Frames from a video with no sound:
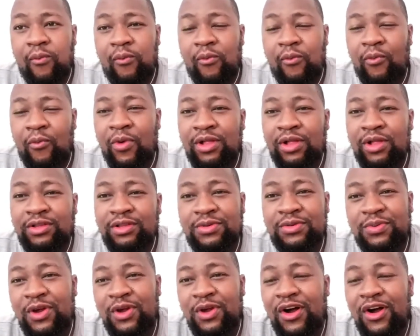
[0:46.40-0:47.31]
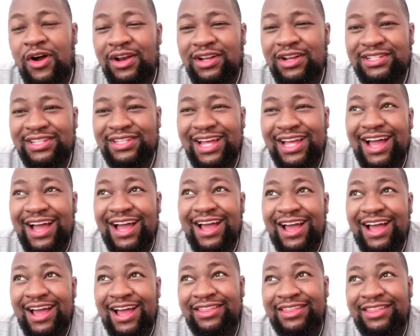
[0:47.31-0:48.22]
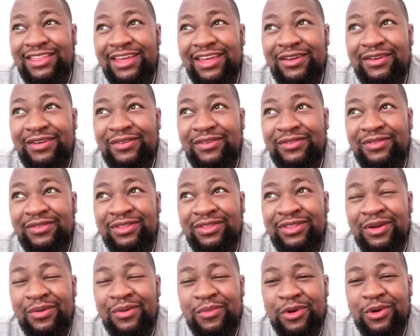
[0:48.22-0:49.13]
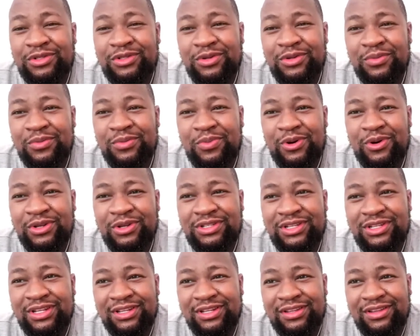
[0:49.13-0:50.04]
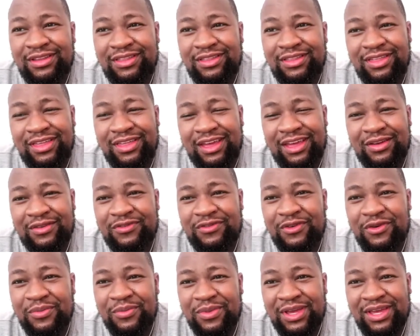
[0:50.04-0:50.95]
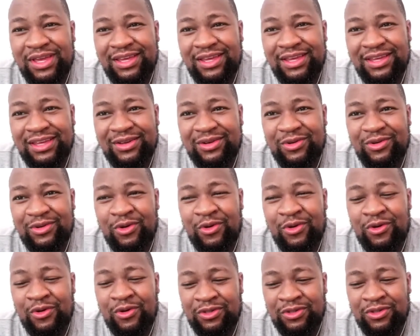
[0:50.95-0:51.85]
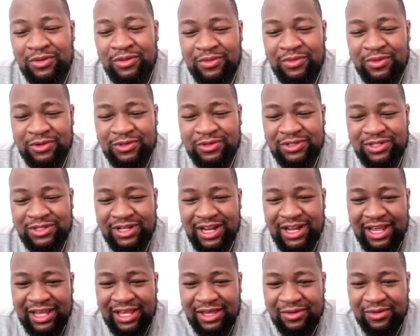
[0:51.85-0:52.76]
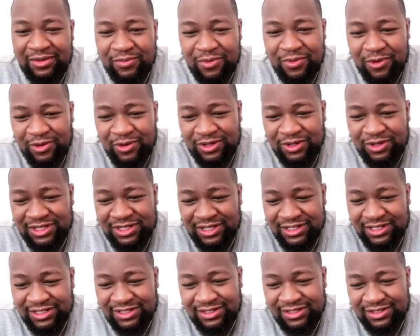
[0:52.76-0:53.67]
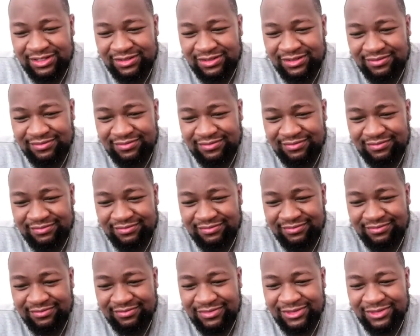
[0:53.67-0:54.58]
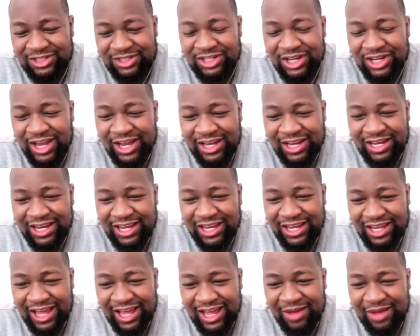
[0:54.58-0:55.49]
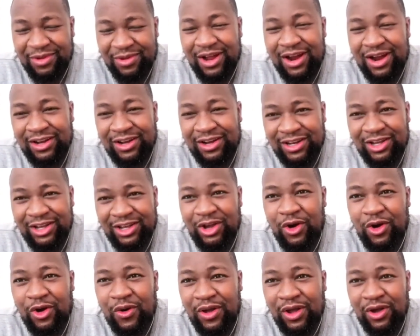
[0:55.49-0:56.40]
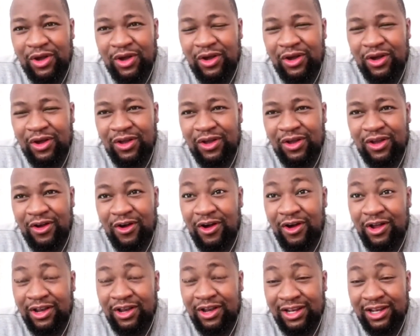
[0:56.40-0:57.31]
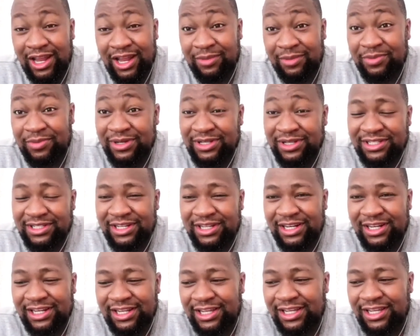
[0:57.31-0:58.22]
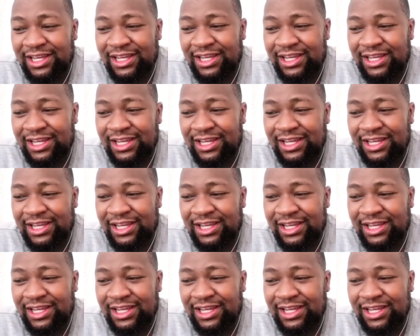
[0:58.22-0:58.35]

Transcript: Well, to be honest, I think the most important thing for me, or the most important journey I'm currently going on, personally,